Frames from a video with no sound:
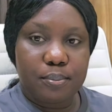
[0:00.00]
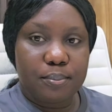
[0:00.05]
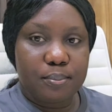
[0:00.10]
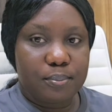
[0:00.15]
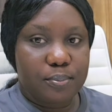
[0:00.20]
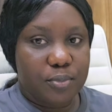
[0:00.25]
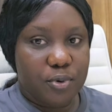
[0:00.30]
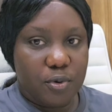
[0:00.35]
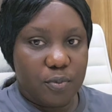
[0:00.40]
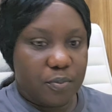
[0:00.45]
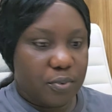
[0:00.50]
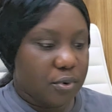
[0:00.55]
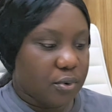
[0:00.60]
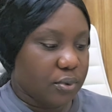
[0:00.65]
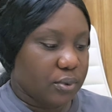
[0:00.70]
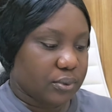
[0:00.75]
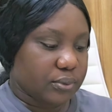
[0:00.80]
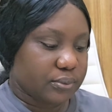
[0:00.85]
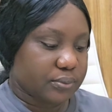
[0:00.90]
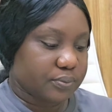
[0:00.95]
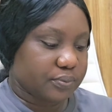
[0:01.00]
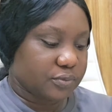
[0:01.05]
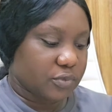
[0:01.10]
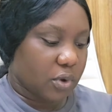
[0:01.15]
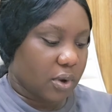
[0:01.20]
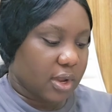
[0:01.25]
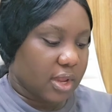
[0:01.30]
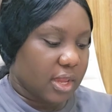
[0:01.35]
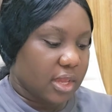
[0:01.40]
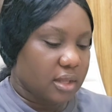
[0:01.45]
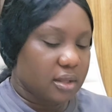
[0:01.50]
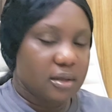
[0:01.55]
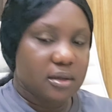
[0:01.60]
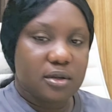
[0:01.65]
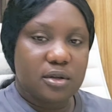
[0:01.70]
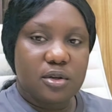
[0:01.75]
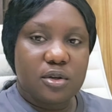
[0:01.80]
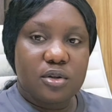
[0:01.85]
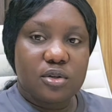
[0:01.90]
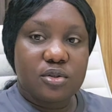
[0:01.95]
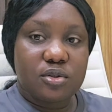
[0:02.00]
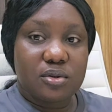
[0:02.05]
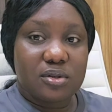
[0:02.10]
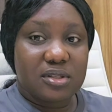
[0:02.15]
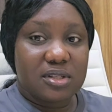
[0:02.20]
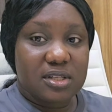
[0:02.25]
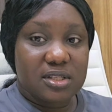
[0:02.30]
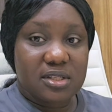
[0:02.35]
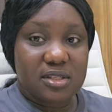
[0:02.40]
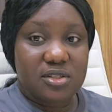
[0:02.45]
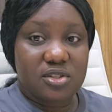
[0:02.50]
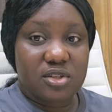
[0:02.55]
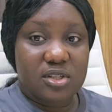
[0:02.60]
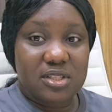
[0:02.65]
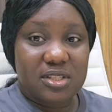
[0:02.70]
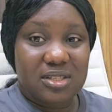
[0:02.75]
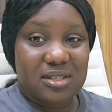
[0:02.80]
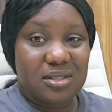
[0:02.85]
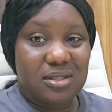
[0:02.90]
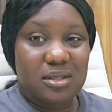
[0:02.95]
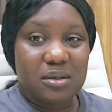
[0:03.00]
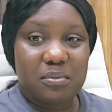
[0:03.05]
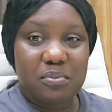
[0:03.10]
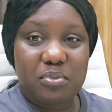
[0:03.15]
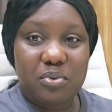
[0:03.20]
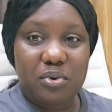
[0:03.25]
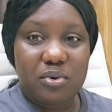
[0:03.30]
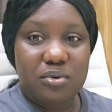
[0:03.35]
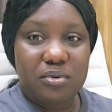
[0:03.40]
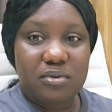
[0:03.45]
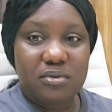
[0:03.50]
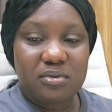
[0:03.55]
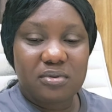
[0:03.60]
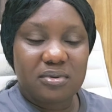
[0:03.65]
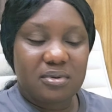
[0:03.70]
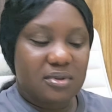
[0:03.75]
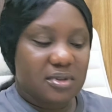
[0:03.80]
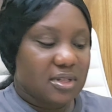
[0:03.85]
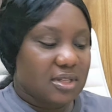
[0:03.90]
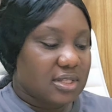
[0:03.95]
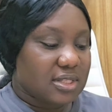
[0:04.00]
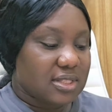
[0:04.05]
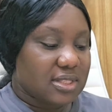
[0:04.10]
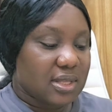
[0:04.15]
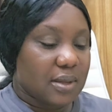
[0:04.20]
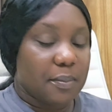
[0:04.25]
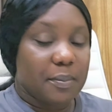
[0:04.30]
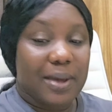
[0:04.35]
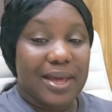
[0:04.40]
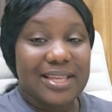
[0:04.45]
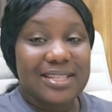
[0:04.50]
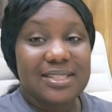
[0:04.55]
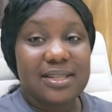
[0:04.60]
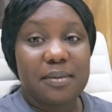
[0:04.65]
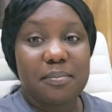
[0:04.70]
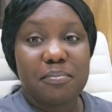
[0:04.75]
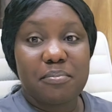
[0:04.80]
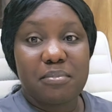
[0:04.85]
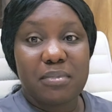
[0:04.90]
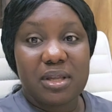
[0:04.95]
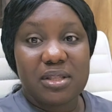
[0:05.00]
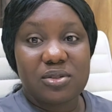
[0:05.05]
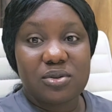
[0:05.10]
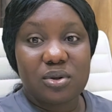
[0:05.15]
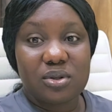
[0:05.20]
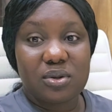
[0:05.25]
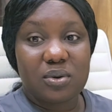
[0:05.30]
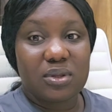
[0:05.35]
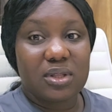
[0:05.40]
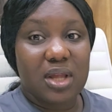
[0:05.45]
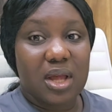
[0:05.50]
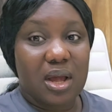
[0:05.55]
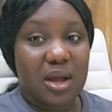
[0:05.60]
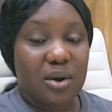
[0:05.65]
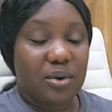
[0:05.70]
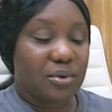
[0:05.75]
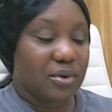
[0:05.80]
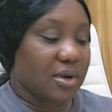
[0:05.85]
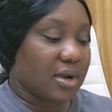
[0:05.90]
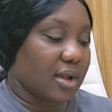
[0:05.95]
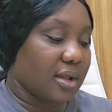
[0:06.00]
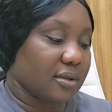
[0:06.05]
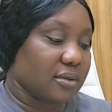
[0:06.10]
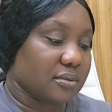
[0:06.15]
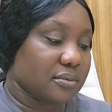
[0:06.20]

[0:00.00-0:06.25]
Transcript: Popo. Okay, so this is just a simple step-by-step method on how you can